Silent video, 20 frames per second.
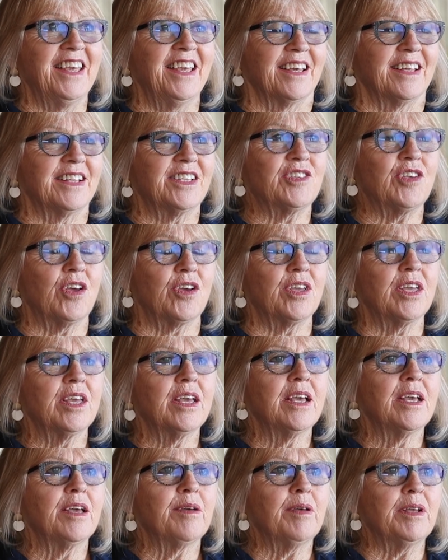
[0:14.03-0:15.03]
Yeah, so
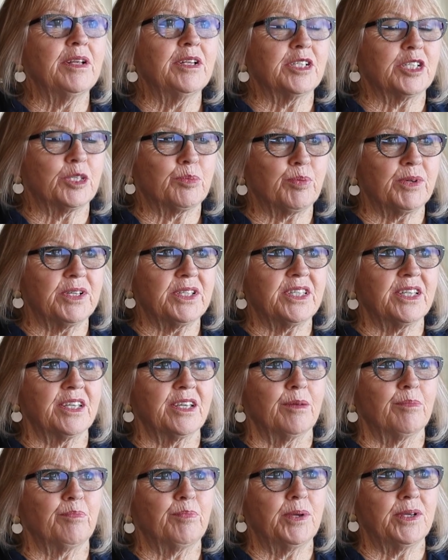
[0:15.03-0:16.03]
in
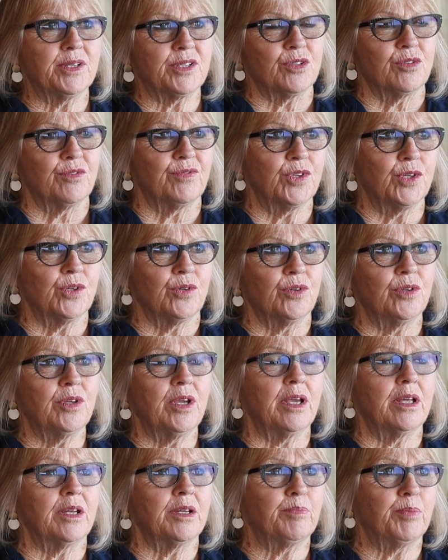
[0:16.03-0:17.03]
expressing a personal view
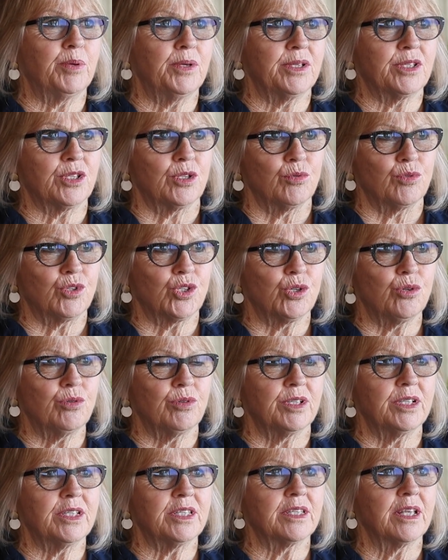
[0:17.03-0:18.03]
and a personal
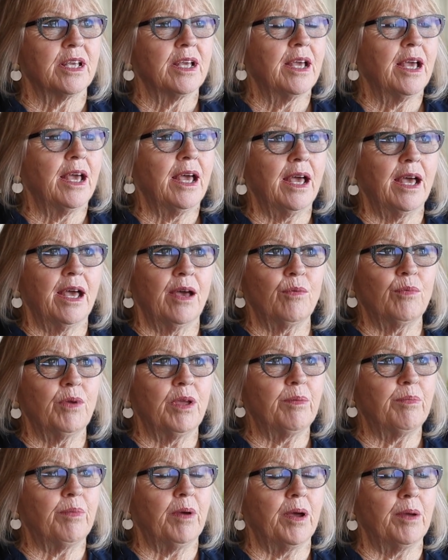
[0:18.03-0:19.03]
choice,
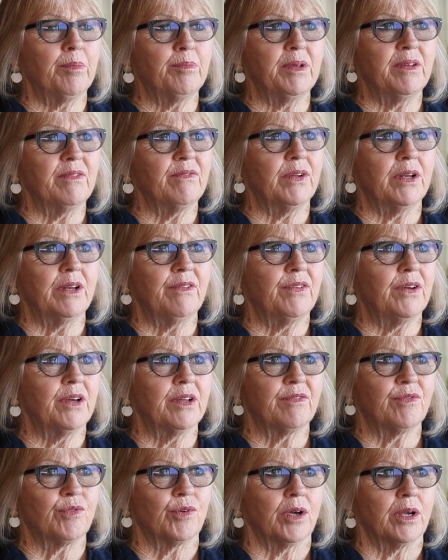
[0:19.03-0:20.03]
I'm being
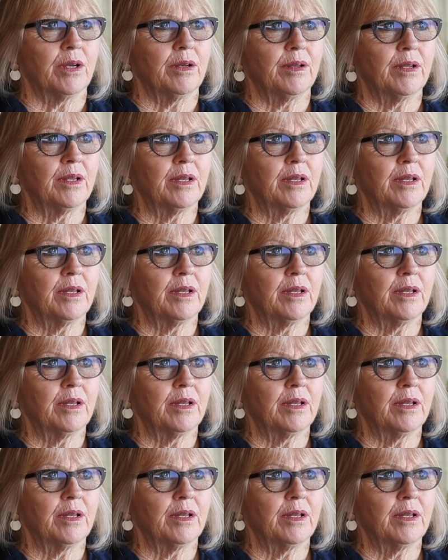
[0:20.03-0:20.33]
vilified for it.